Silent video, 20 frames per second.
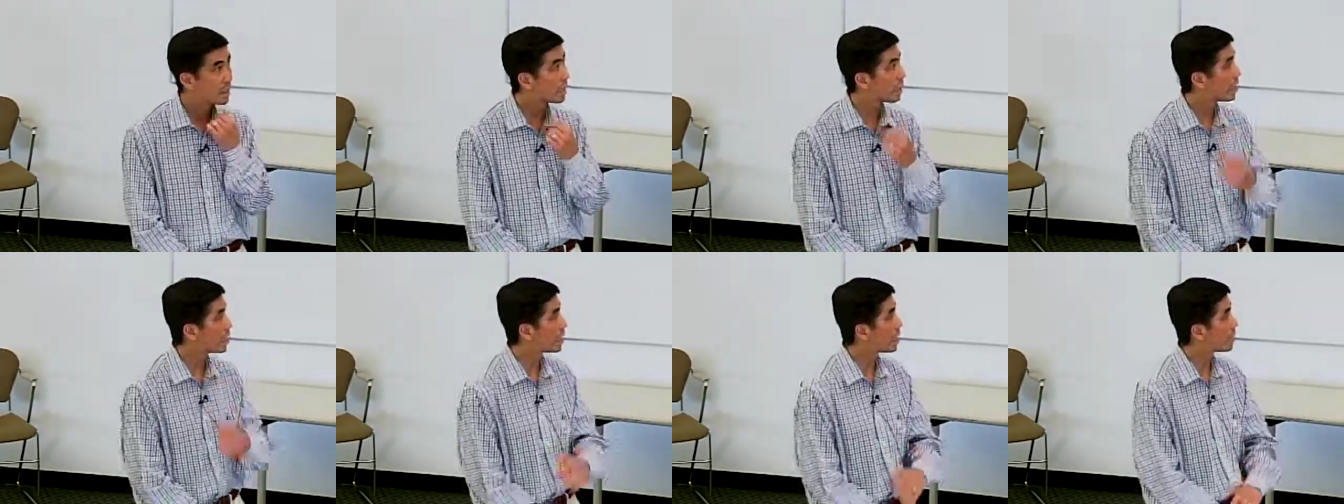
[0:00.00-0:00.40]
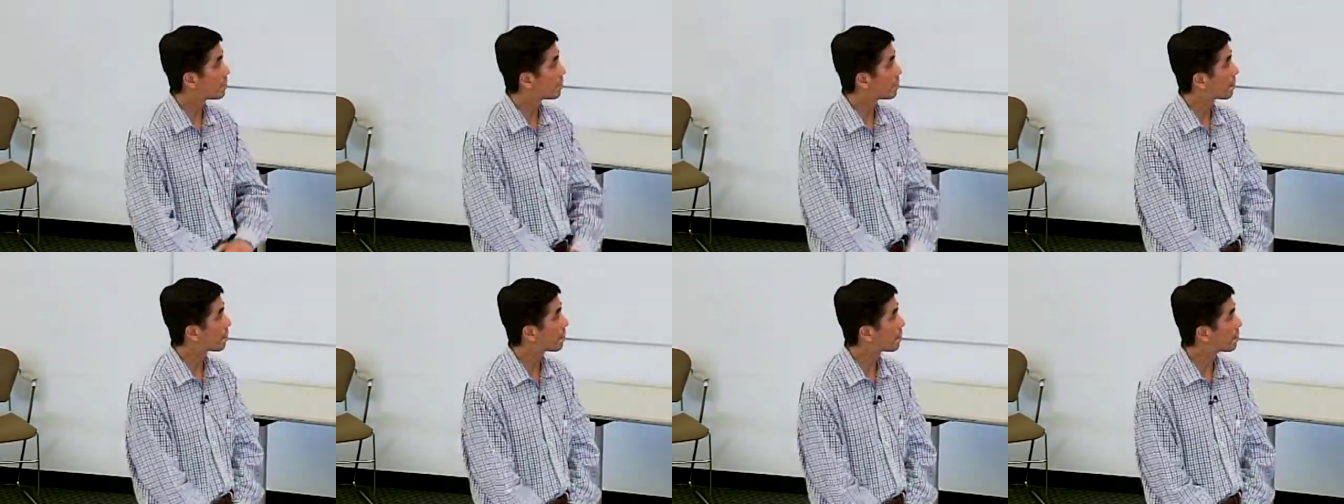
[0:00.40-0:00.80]
Um,
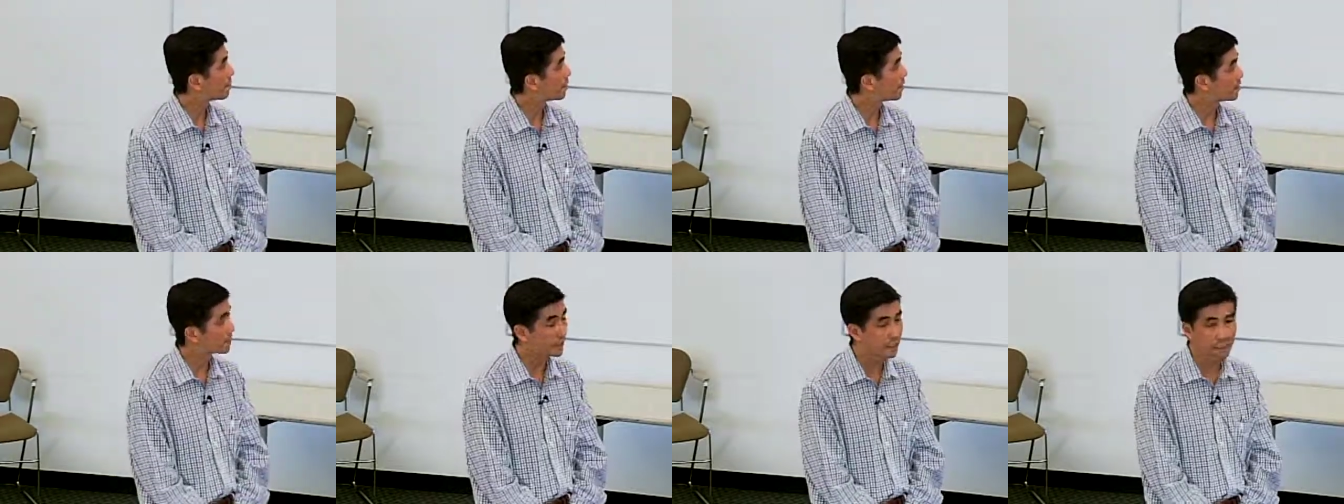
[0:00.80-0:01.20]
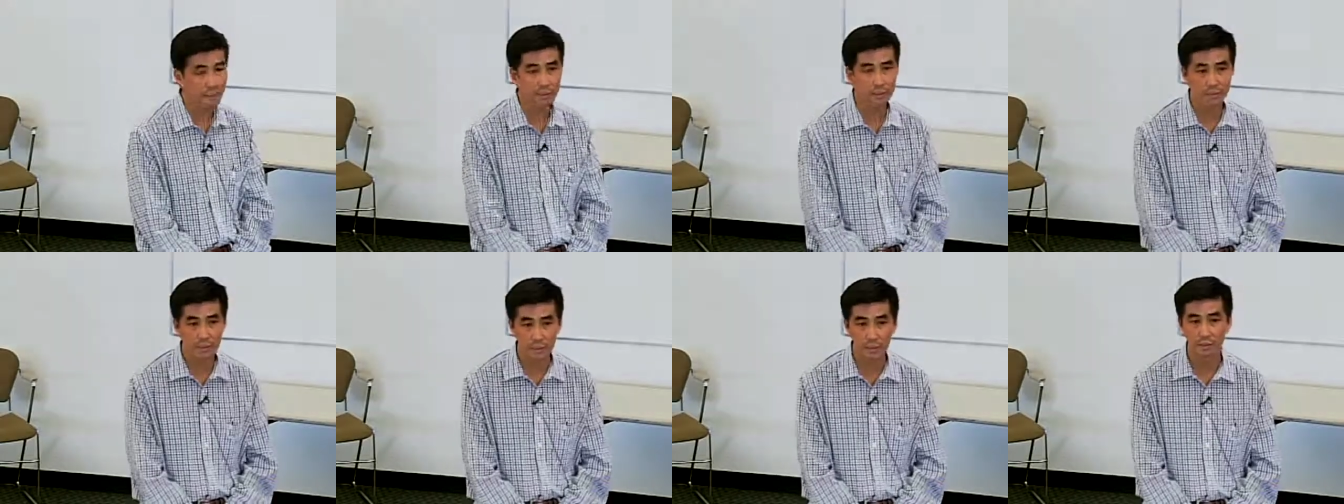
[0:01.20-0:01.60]
and then
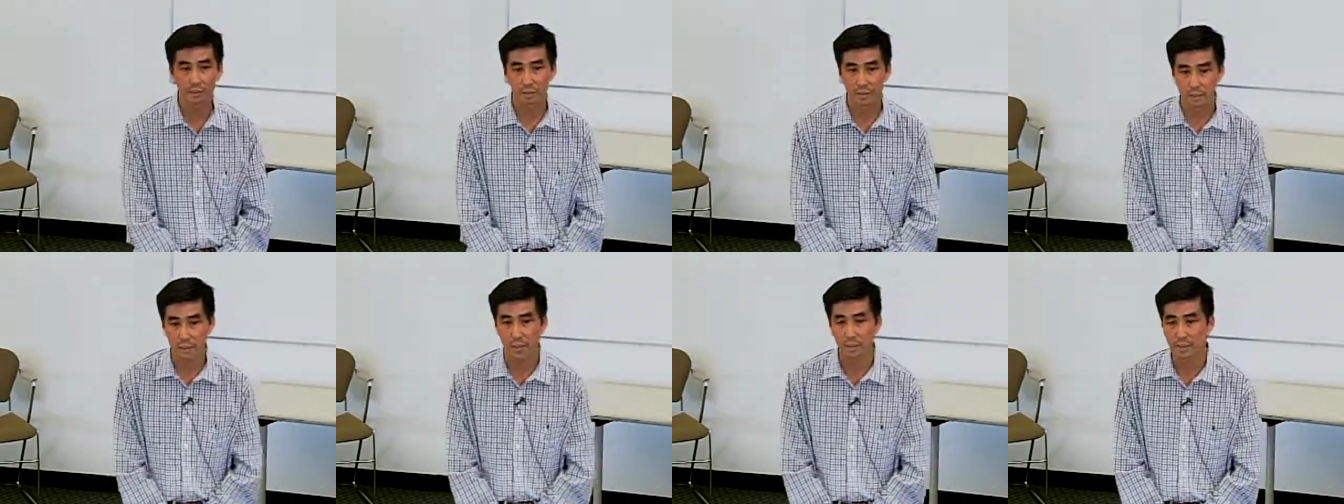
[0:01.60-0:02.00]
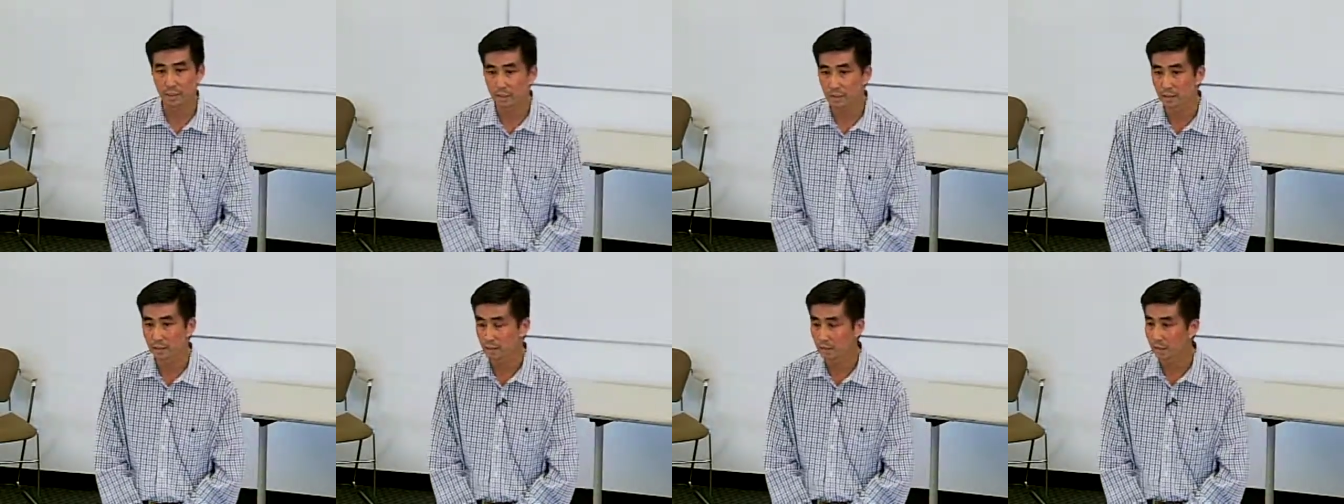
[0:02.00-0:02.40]
you need to assess
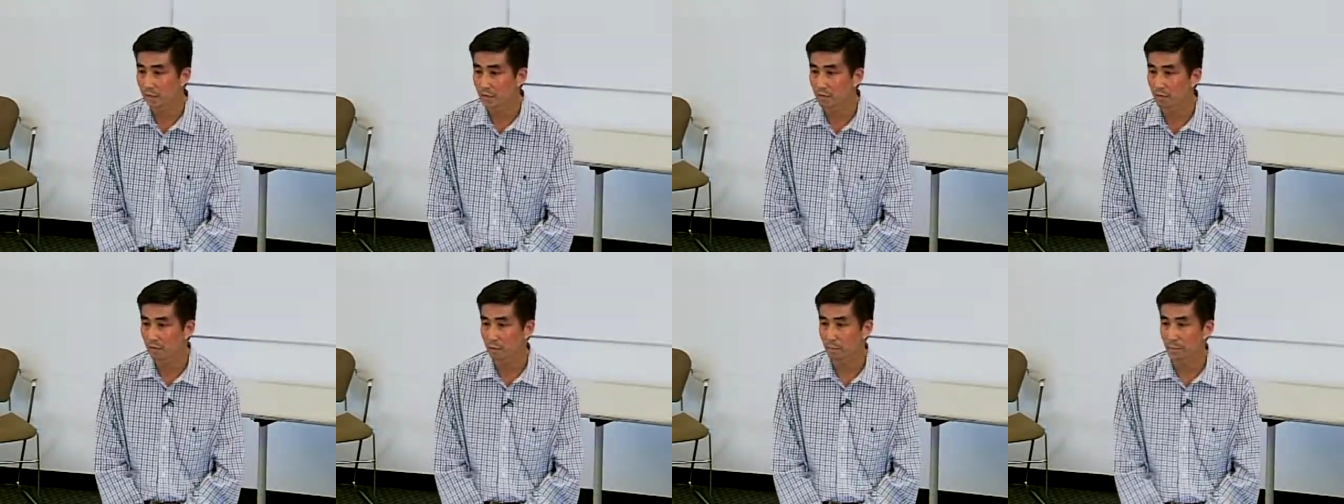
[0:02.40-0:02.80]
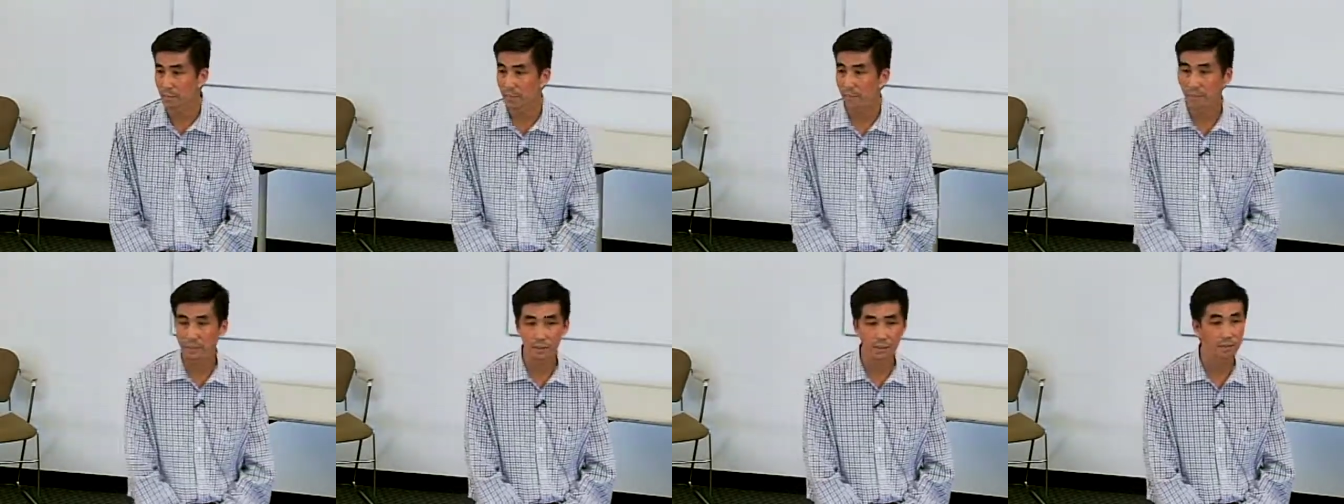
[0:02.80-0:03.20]
the need for
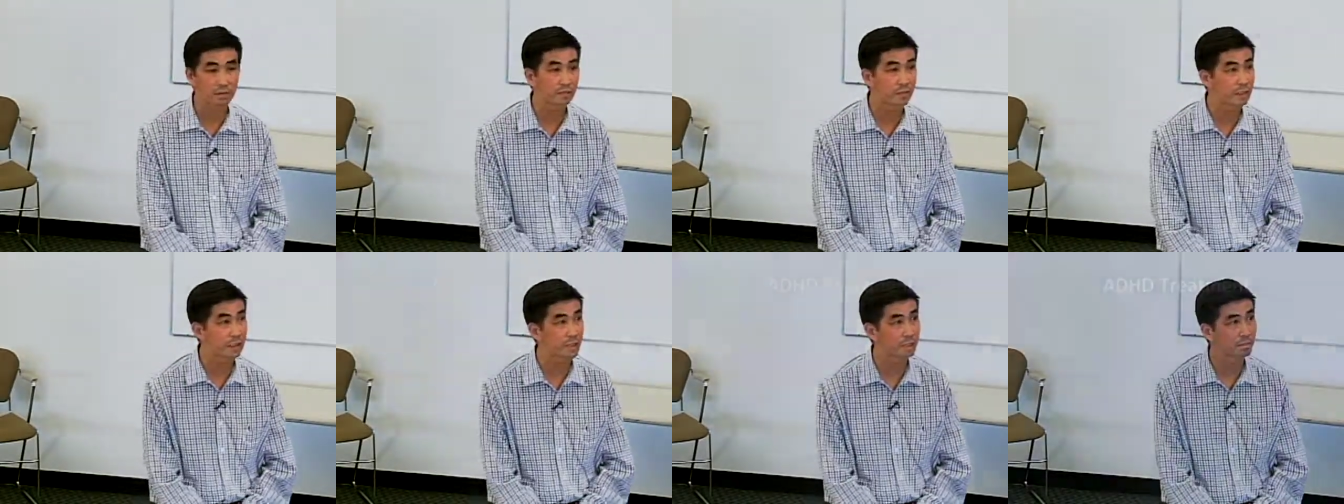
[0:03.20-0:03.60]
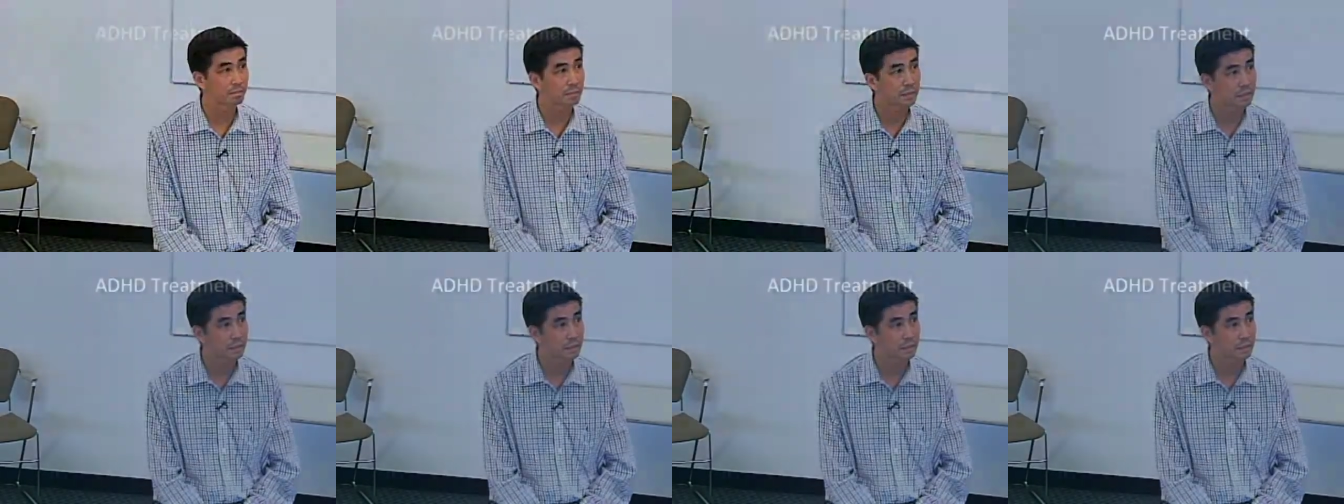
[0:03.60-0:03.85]
medication over time.